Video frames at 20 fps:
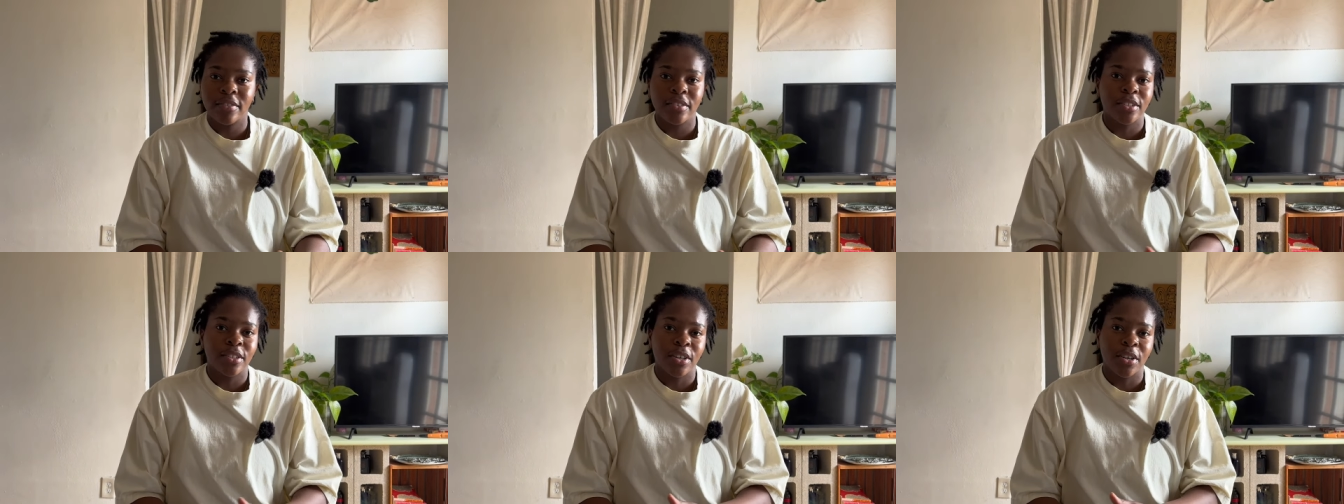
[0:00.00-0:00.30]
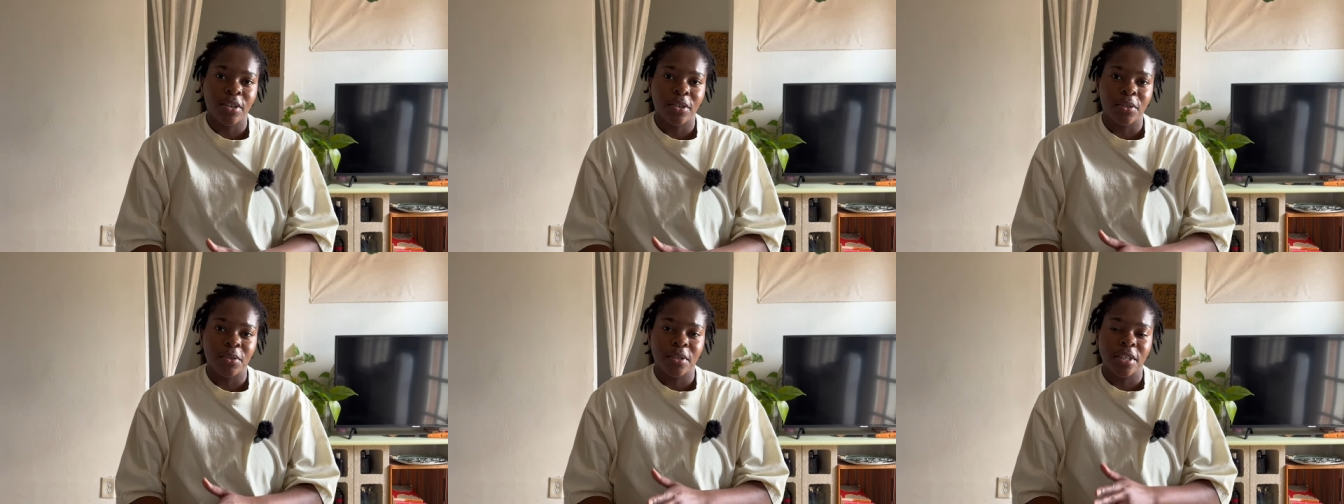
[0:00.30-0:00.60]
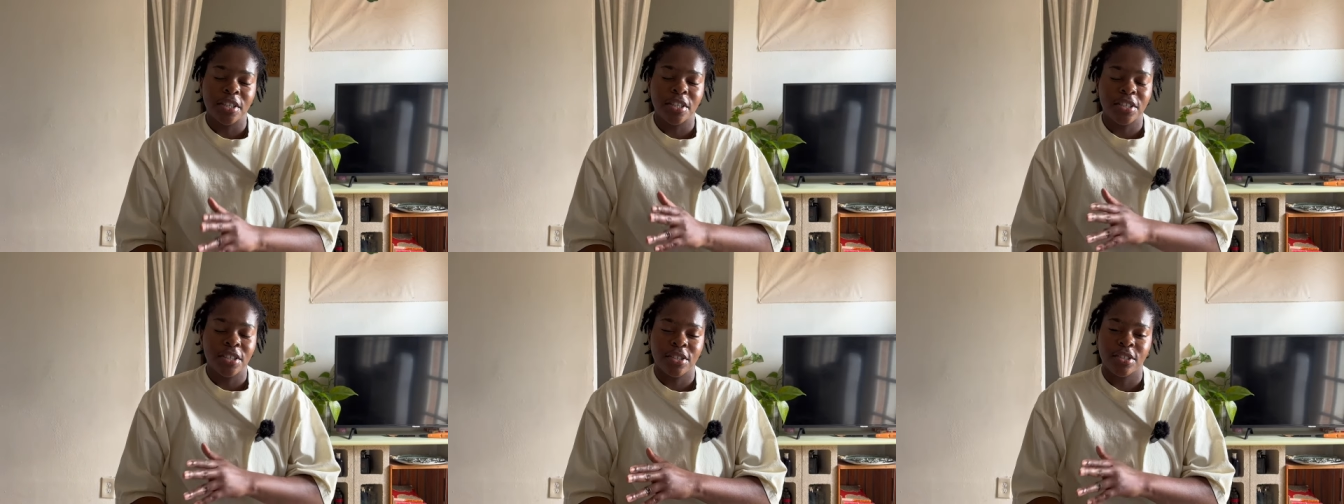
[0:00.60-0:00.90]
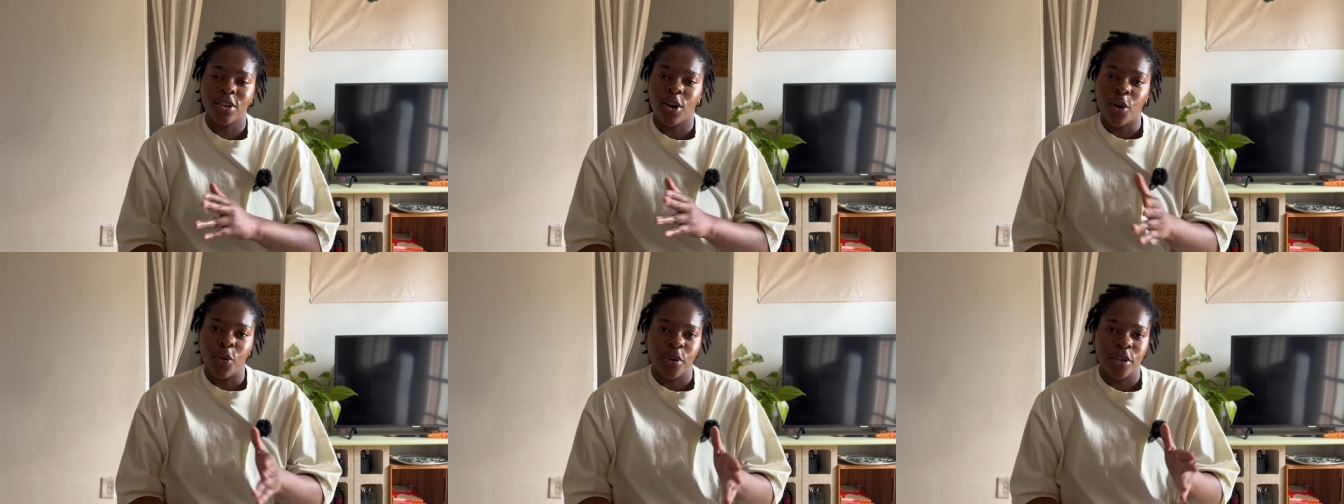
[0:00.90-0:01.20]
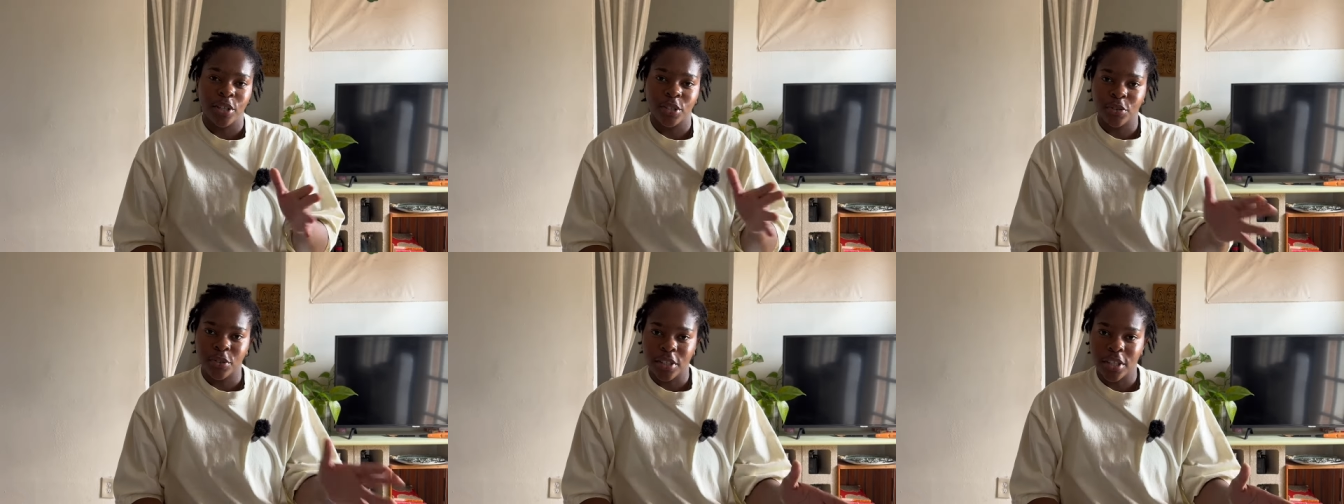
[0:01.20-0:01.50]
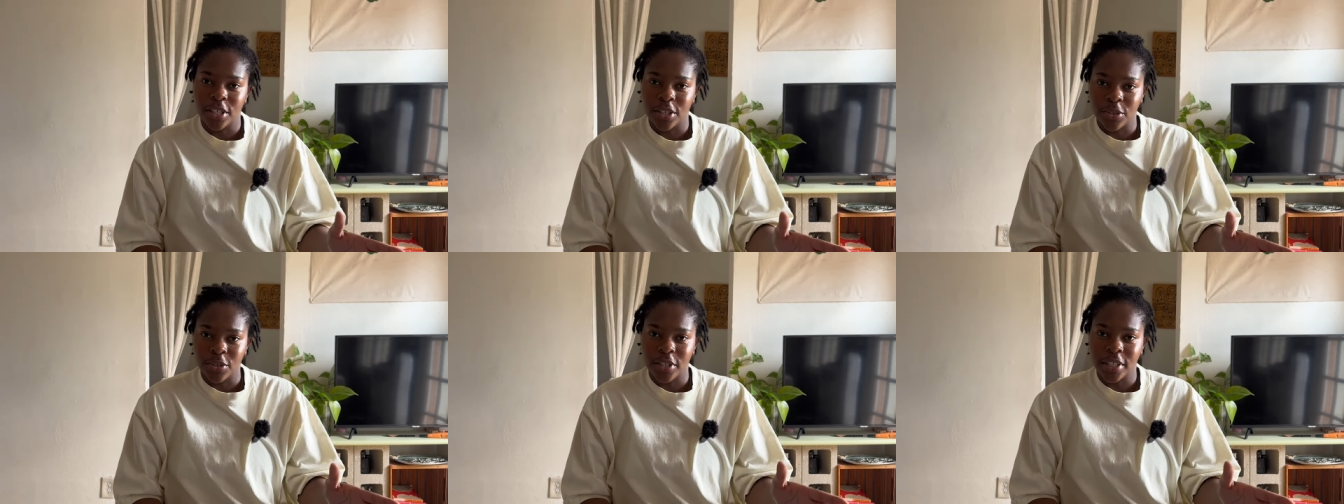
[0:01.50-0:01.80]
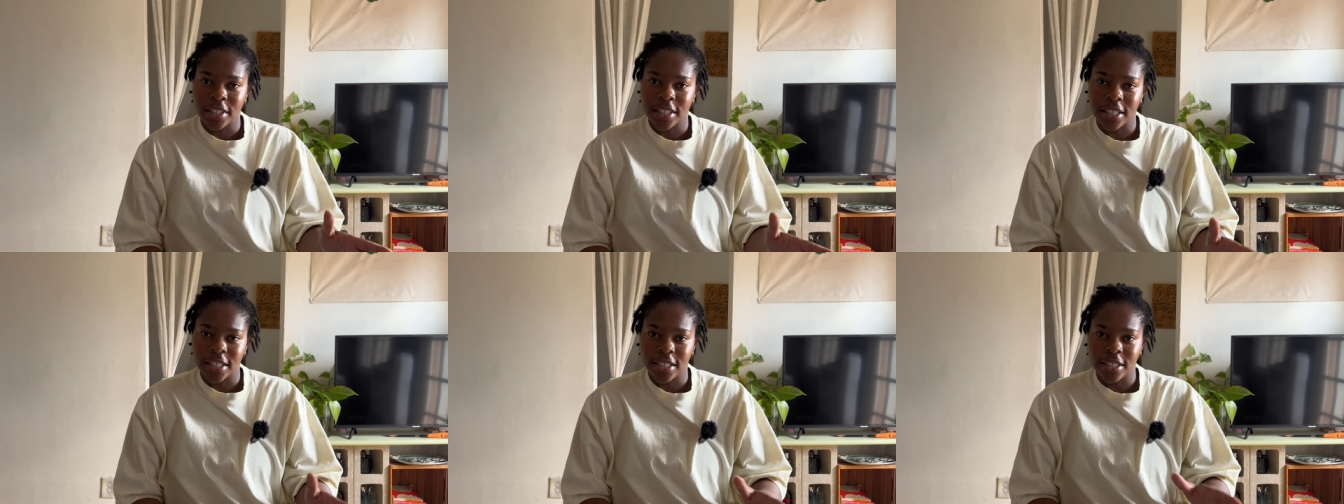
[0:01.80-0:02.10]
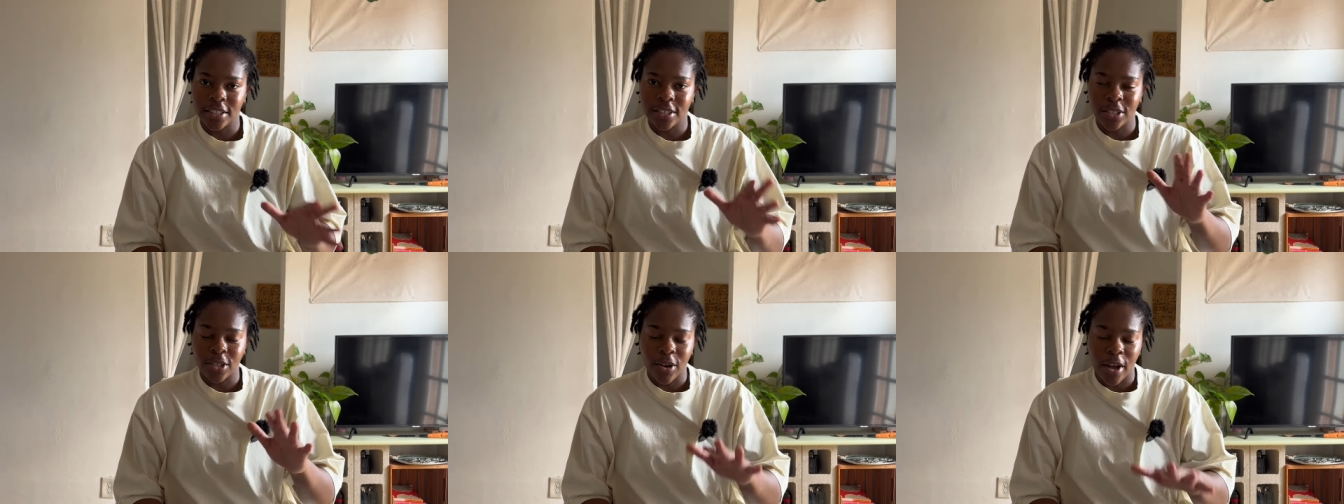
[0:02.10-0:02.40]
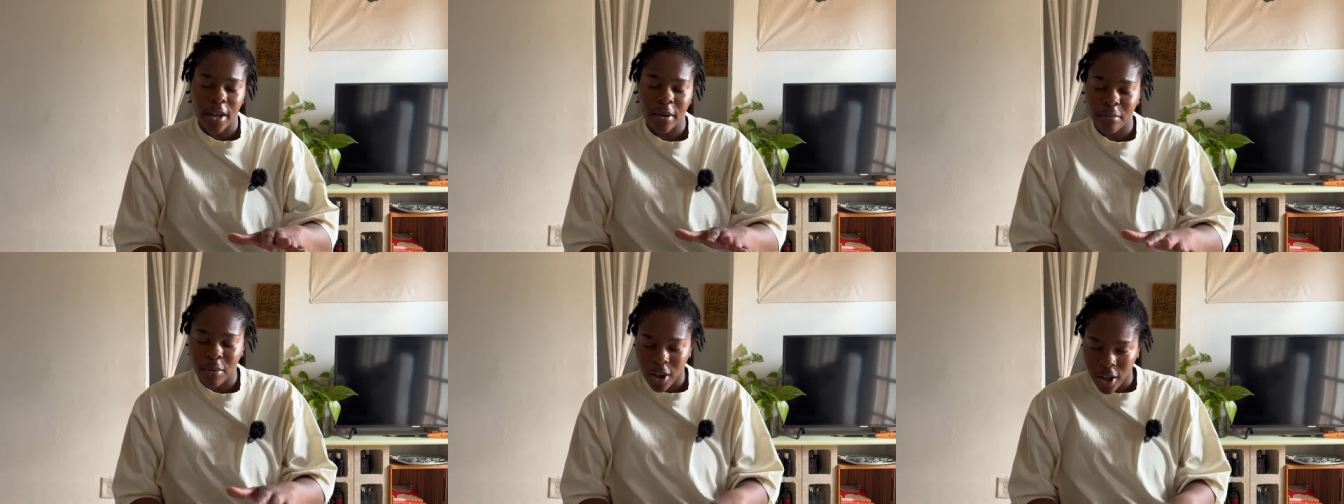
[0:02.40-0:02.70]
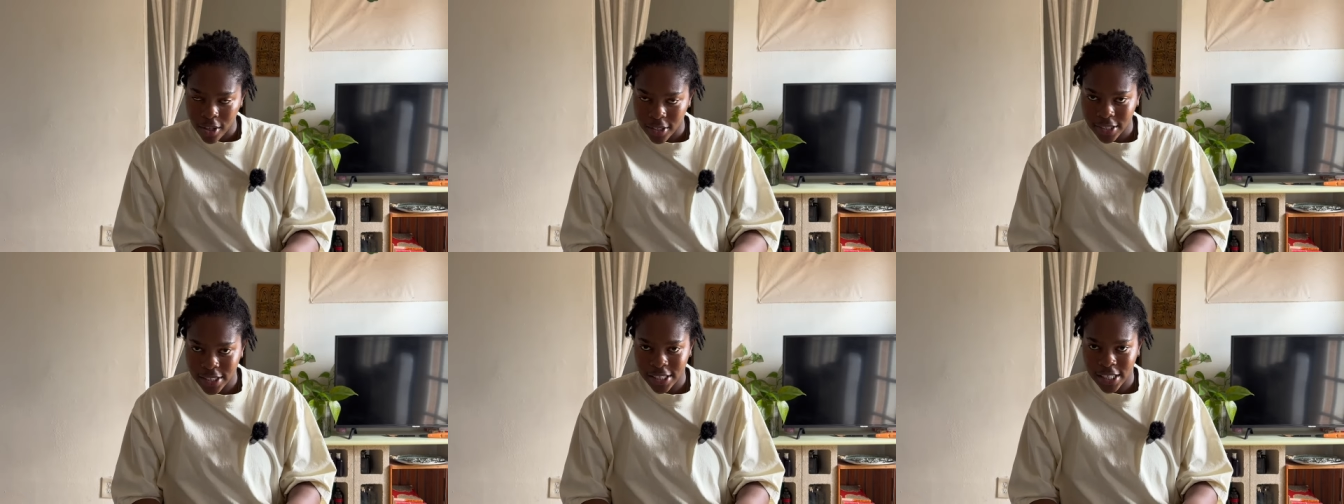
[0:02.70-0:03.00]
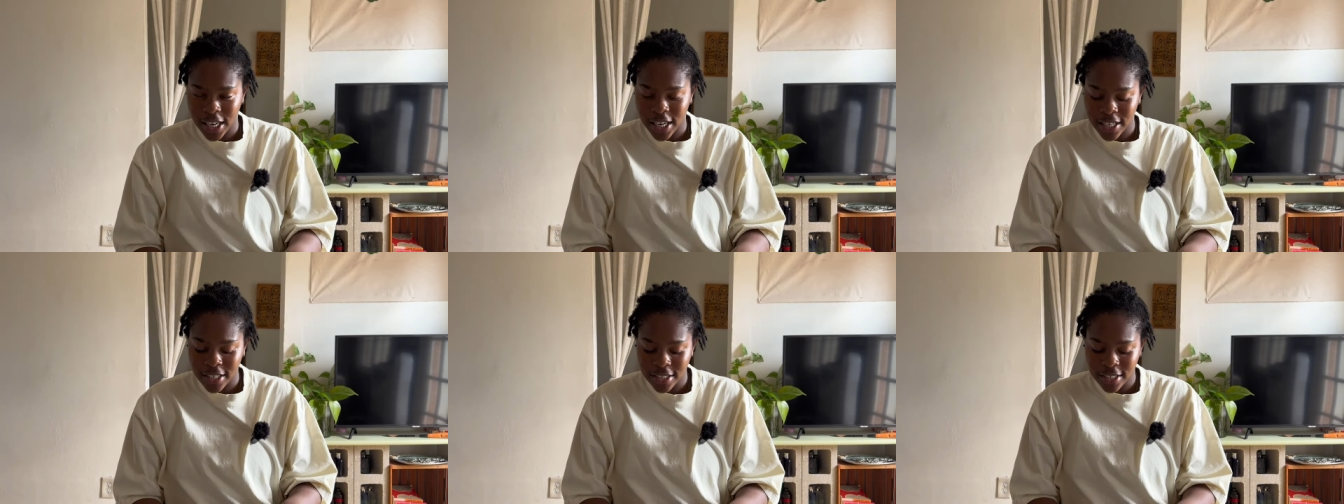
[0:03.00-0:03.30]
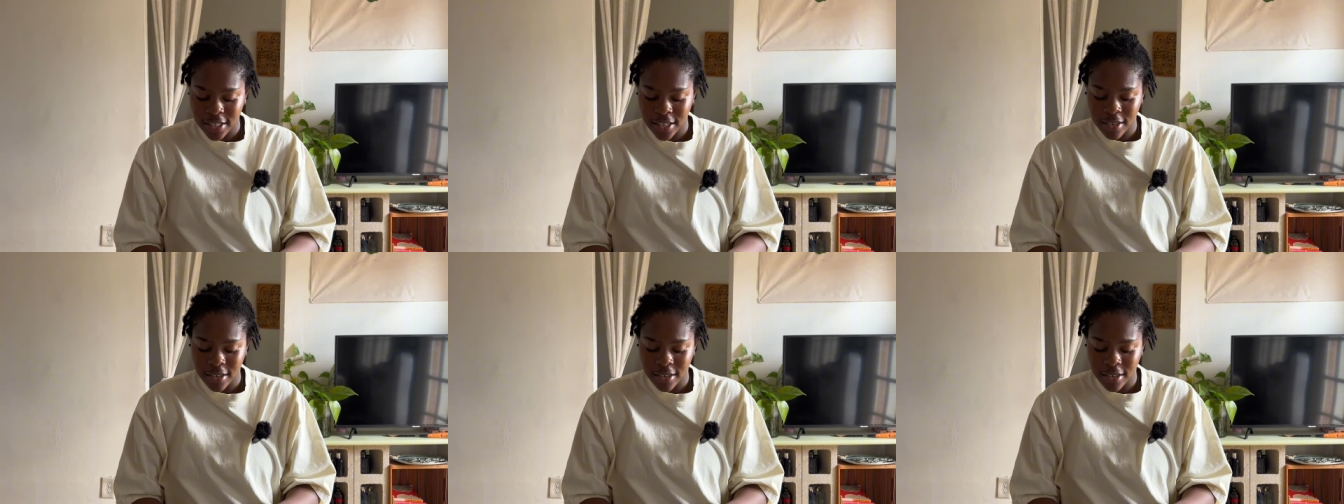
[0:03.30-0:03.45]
So it's just always really noisy. So I apologize.